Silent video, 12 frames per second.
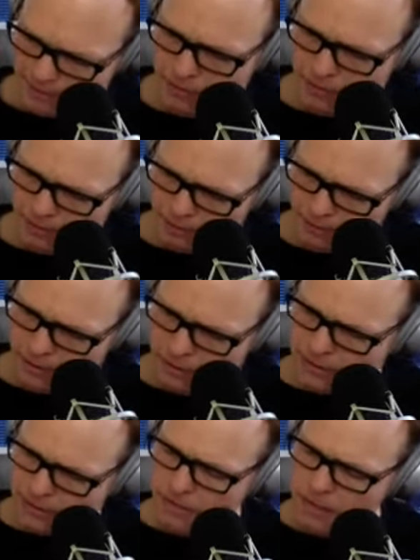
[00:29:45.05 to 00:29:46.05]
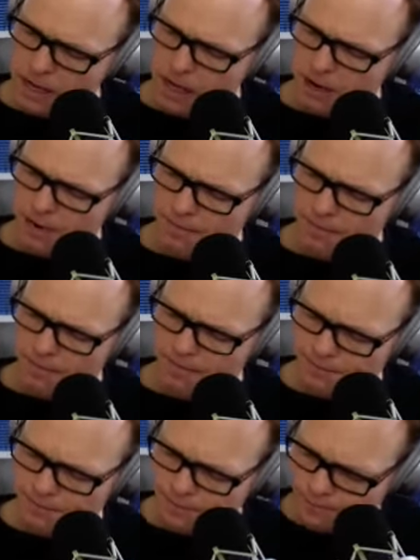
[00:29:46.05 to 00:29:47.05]
here, um,
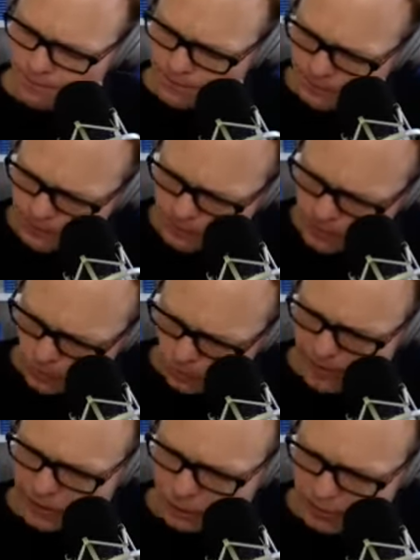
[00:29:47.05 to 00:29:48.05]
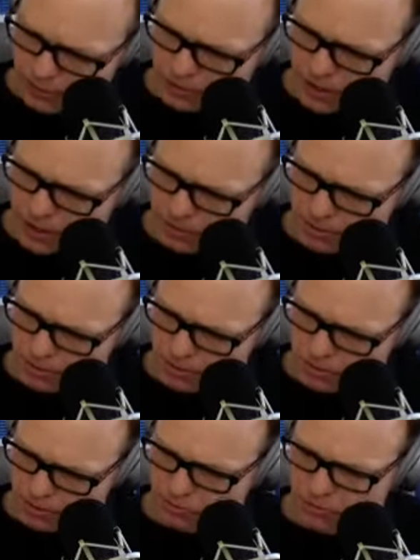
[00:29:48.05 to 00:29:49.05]
total valuation of the company was
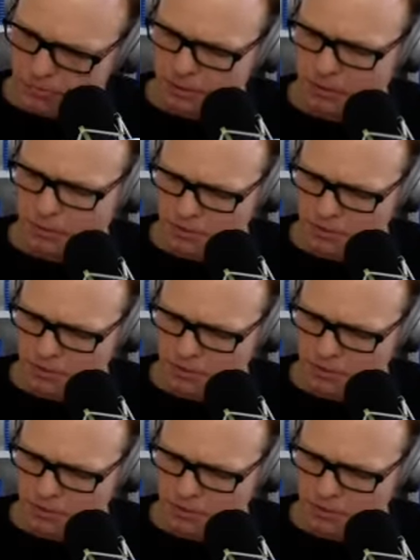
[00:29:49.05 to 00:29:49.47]
23 million,